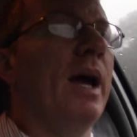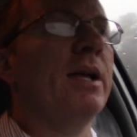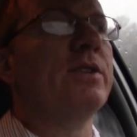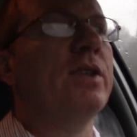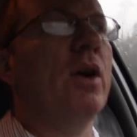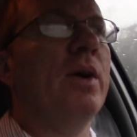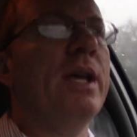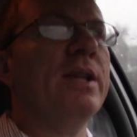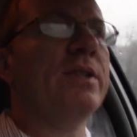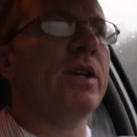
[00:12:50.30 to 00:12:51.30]
And so
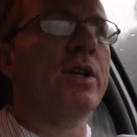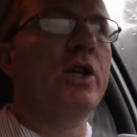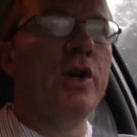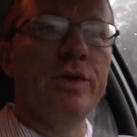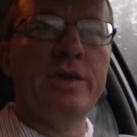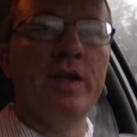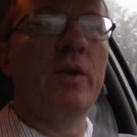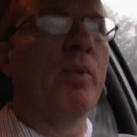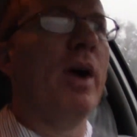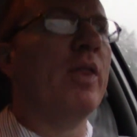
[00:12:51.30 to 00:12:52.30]
he's accusing
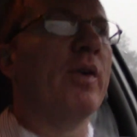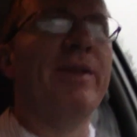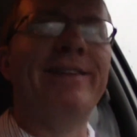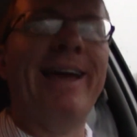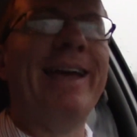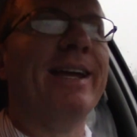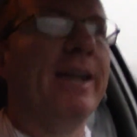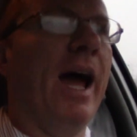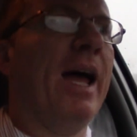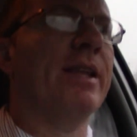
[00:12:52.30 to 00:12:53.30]
the brethren day
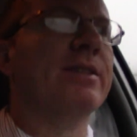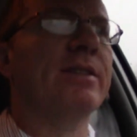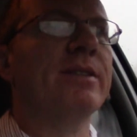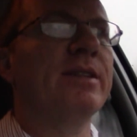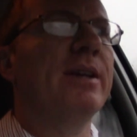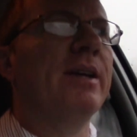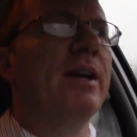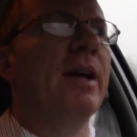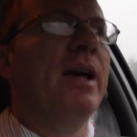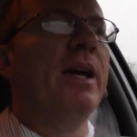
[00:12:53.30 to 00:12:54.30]
and
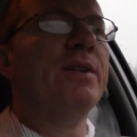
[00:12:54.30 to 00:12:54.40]
night.